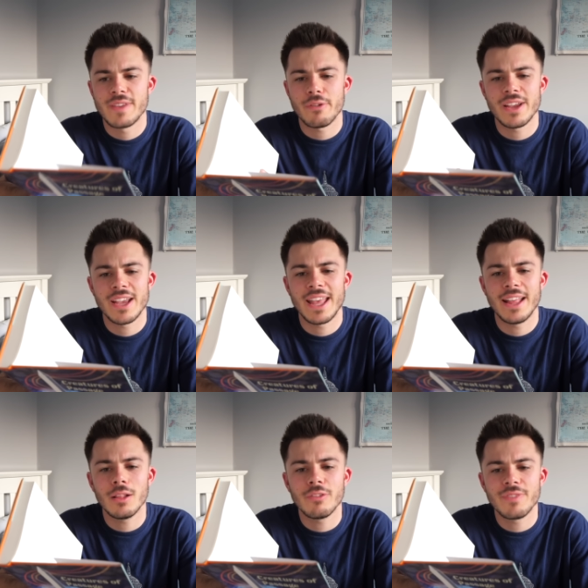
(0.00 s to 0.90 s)
Ferrying
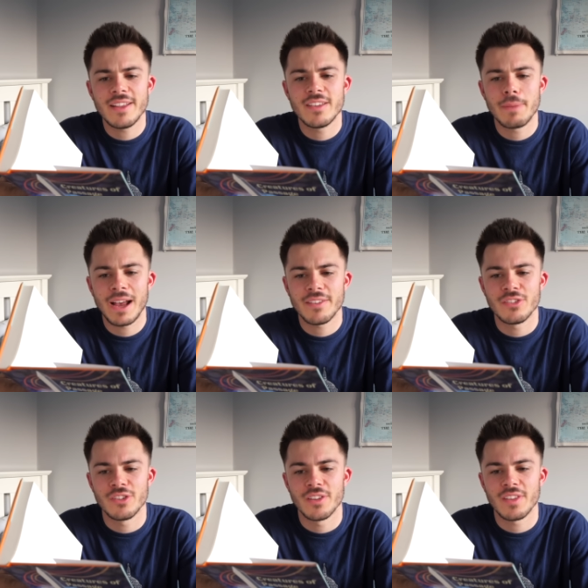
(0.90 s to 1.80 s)
ill-fated
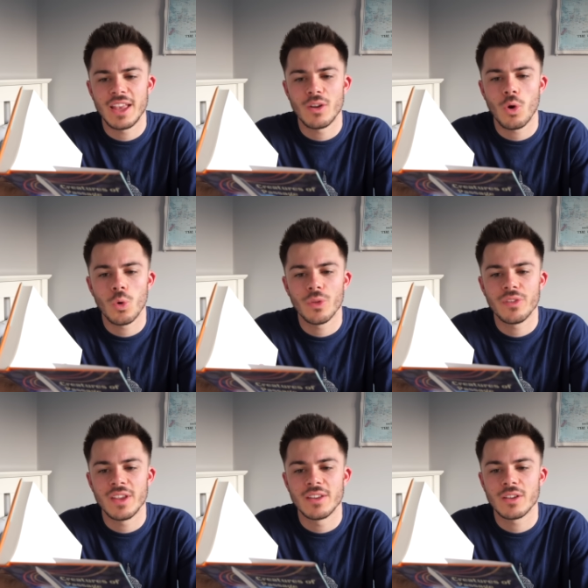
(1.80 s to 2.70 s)
passengers in a
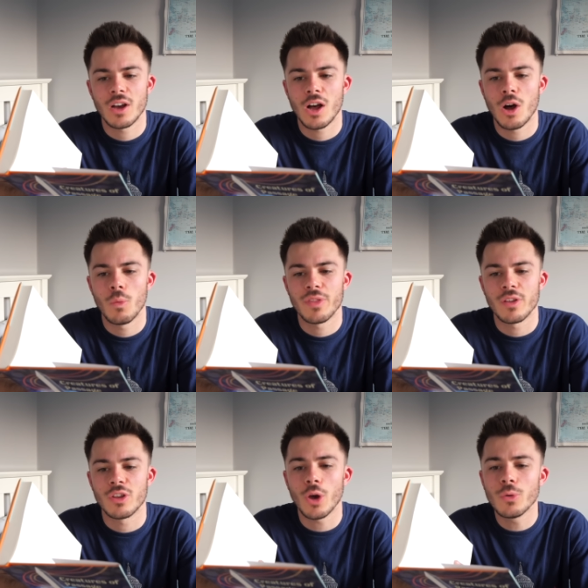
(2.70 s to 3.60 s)
haunted car with a
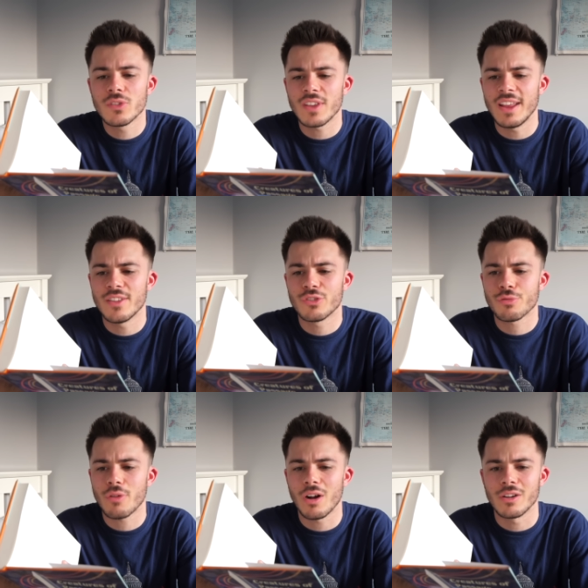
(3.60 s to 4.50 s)
ghost in the
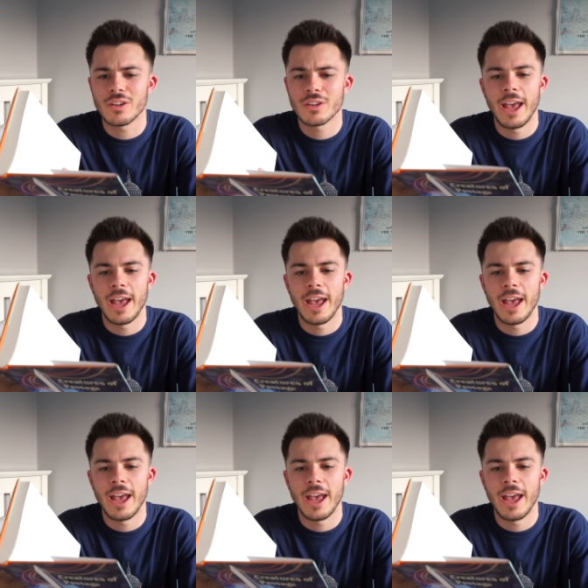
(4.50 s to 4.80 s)
trunk.